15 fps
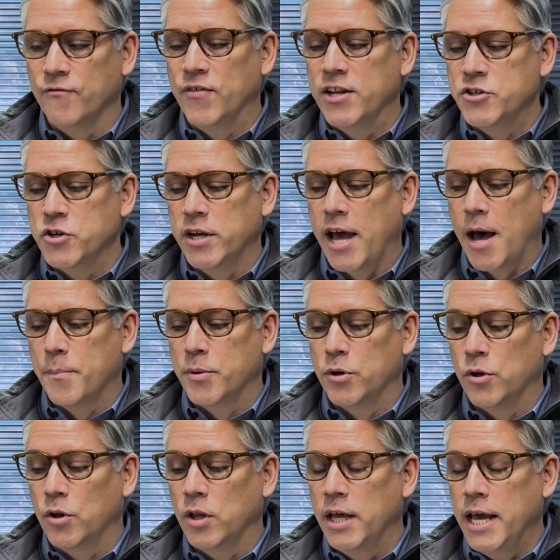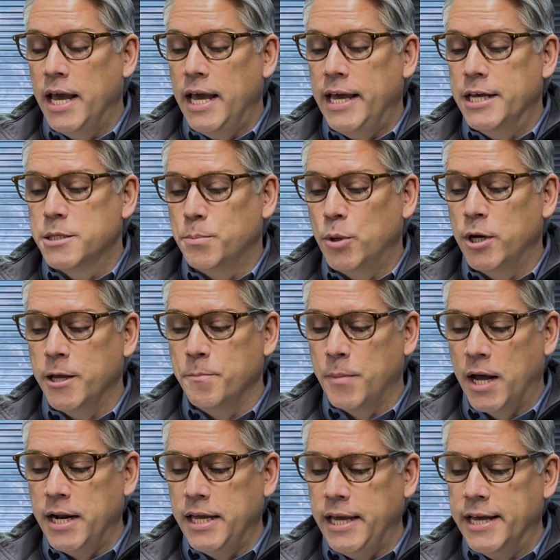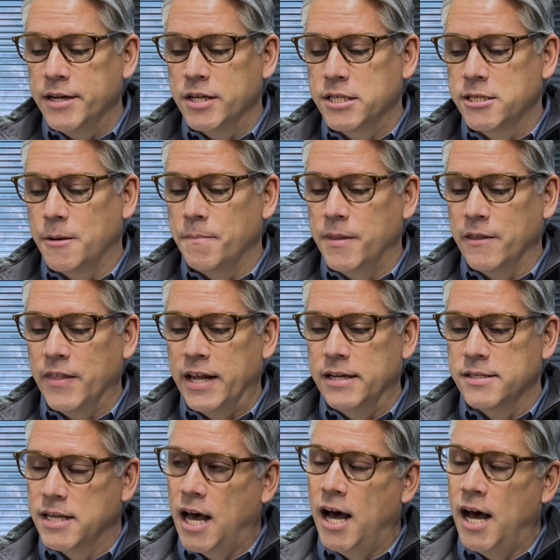Venture capital is putting money into something that is